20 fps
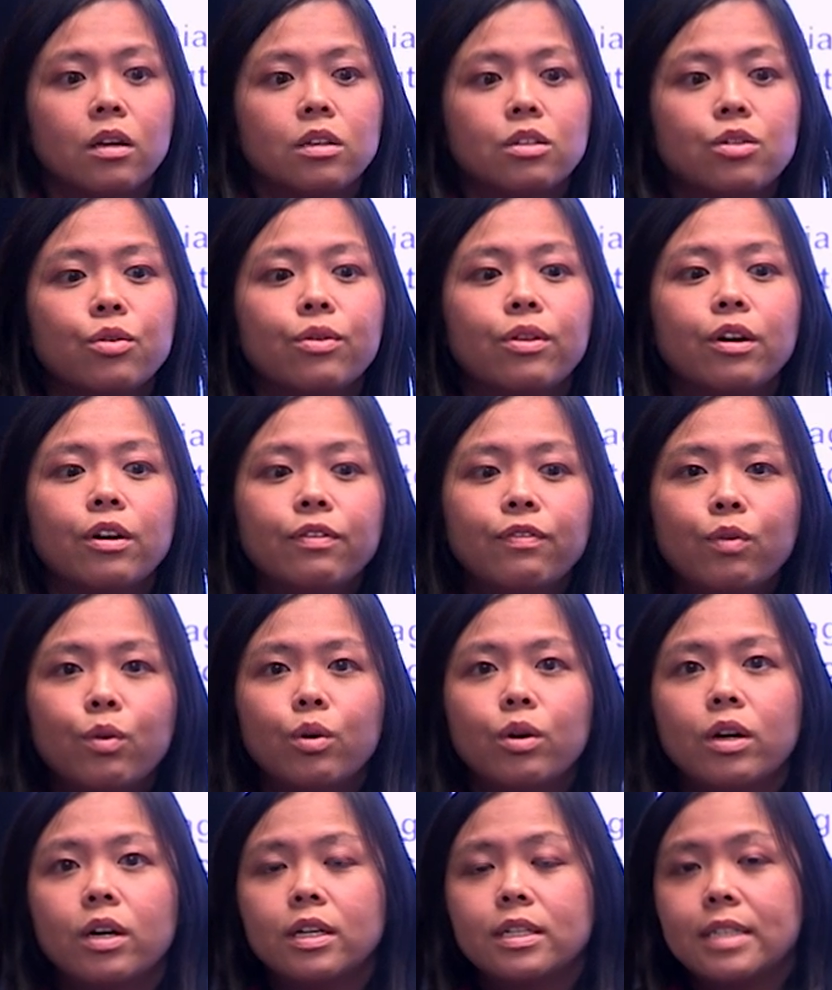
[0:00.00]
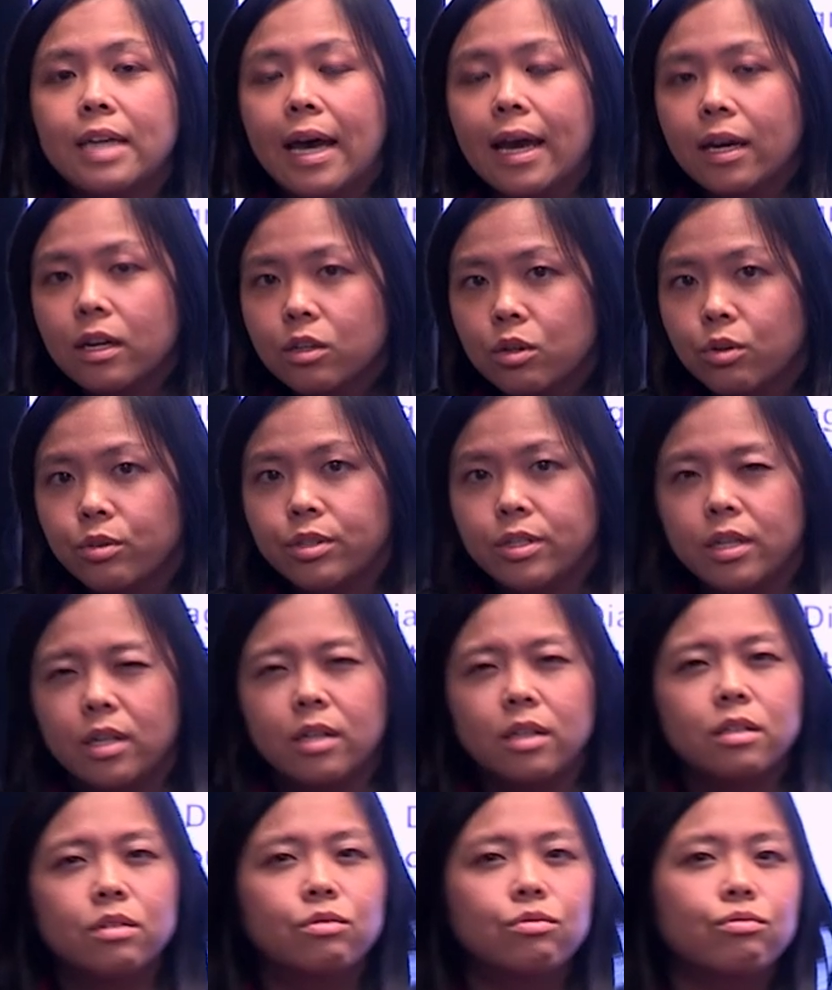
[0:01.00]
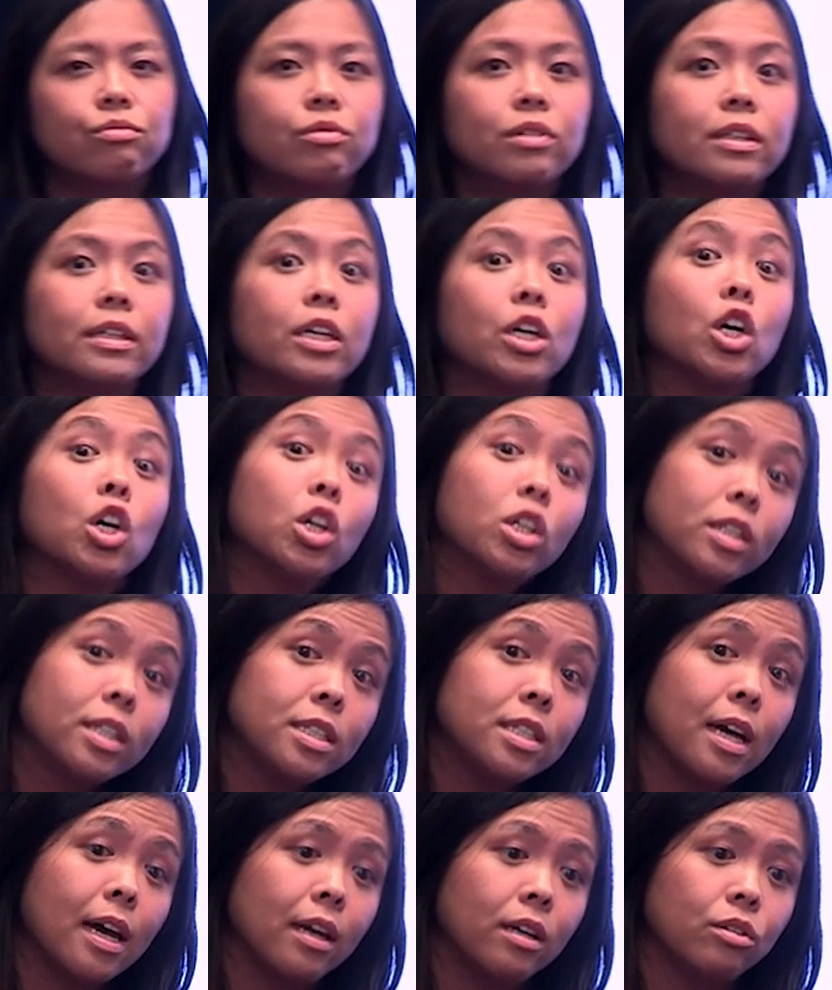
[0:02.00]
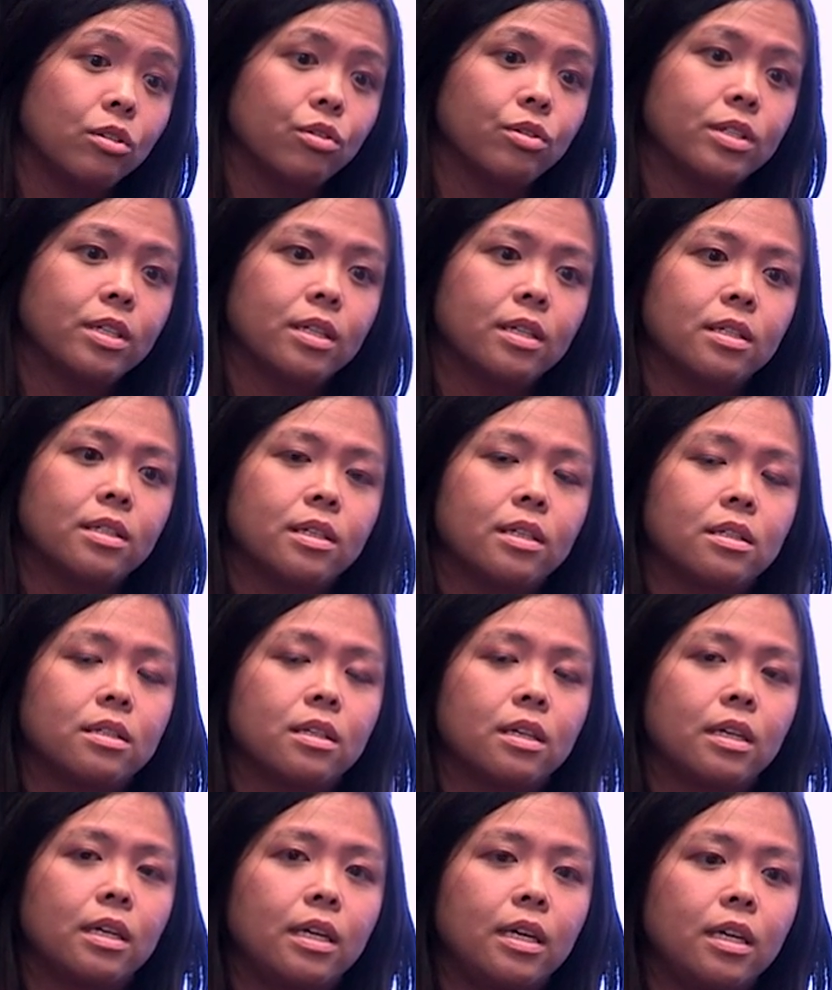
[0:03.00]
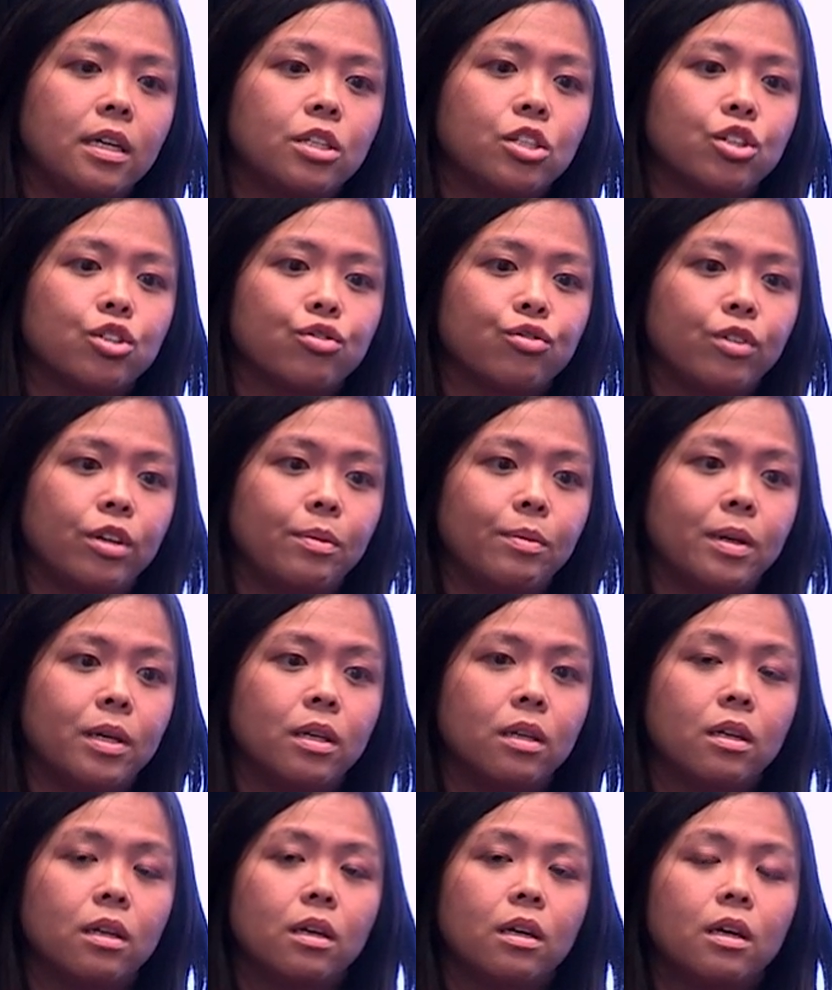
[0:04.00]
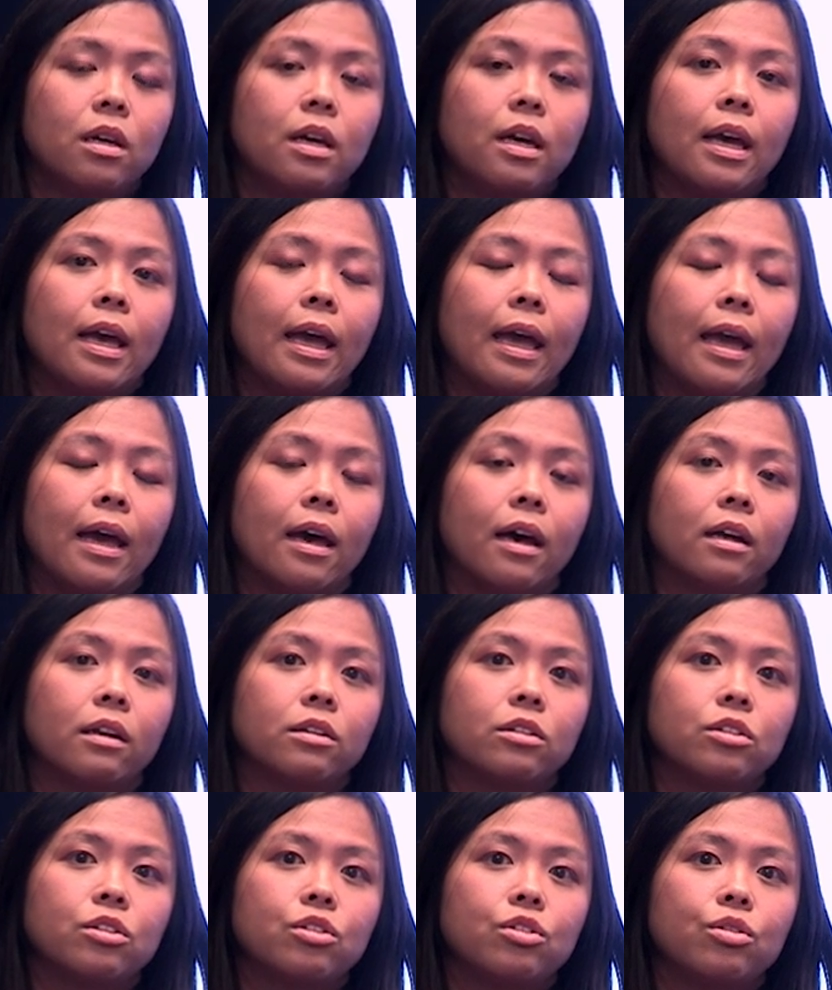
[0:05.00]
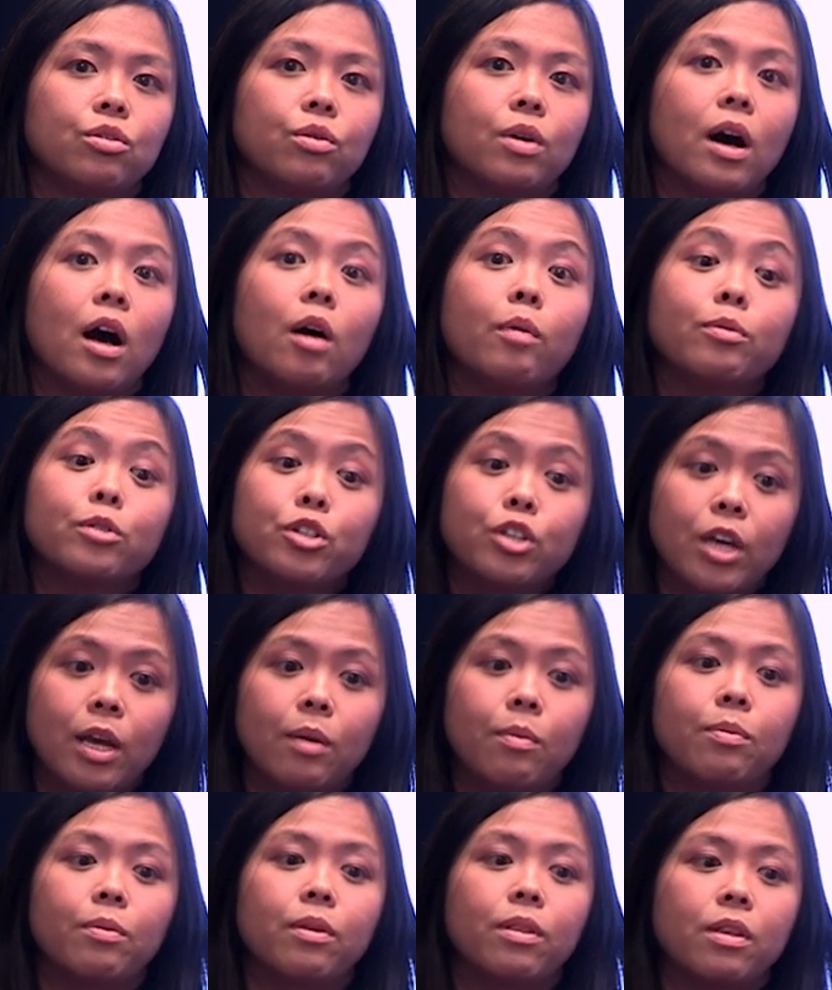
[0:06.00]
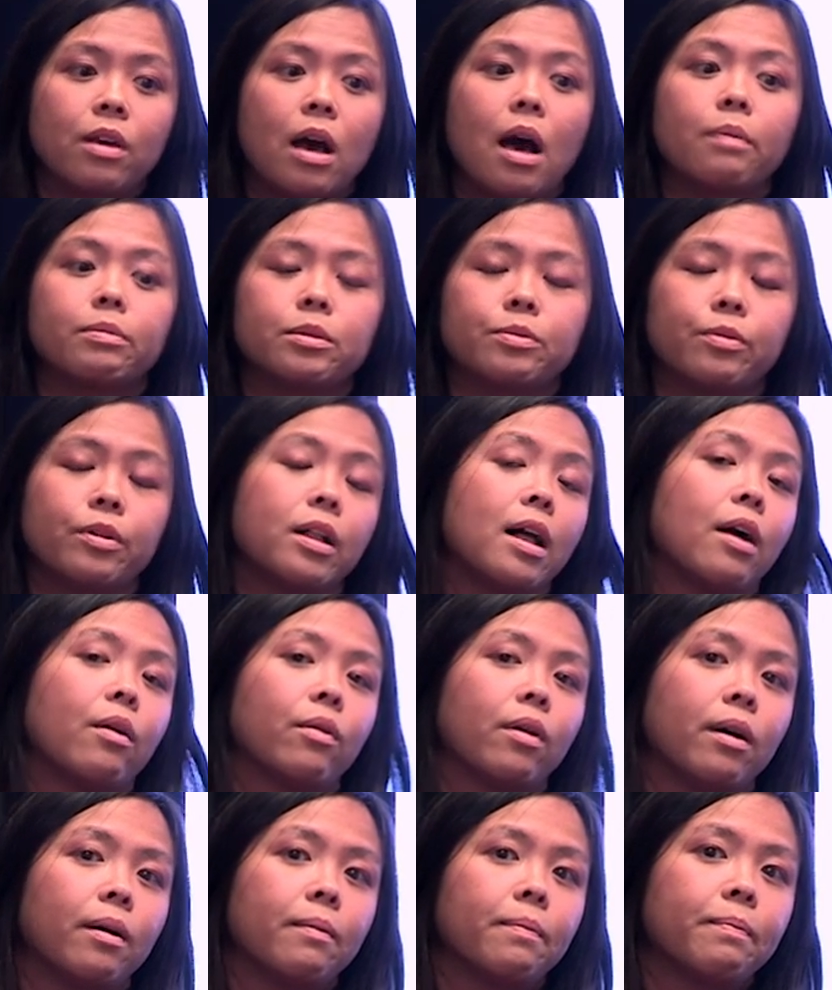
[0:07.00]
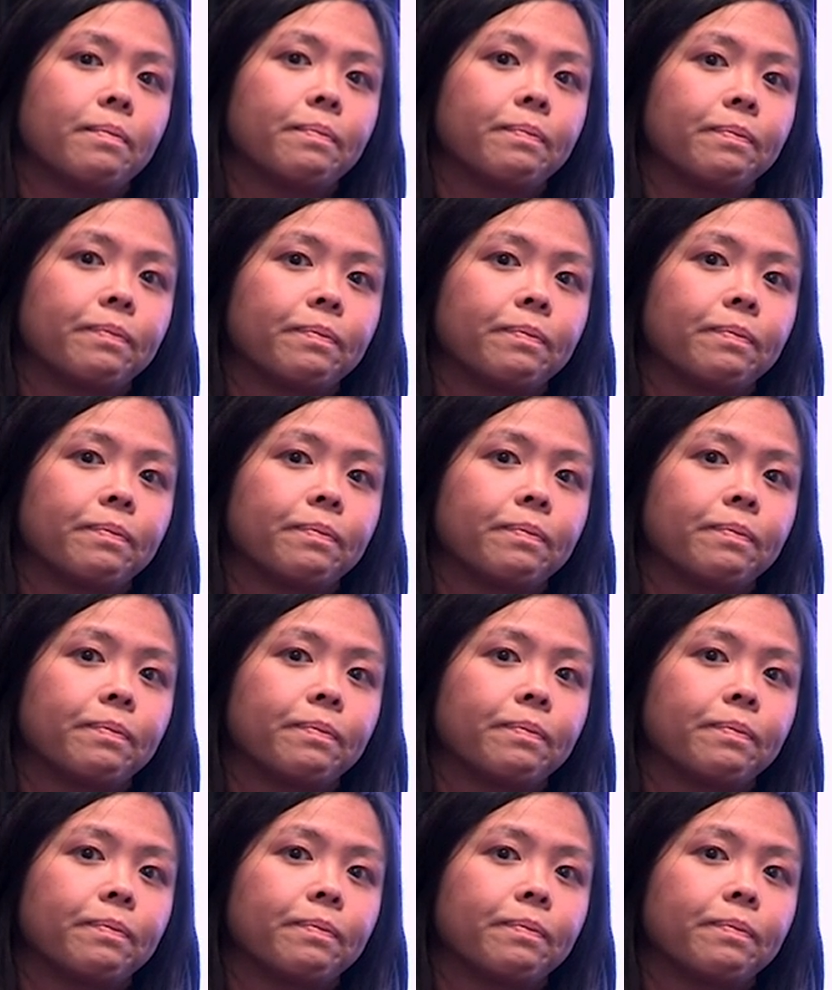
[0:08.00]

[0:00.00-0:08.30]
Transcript: So therefore, diagnosis, really early diagnosis, is the key to treatment and to help shape the optimal outcome.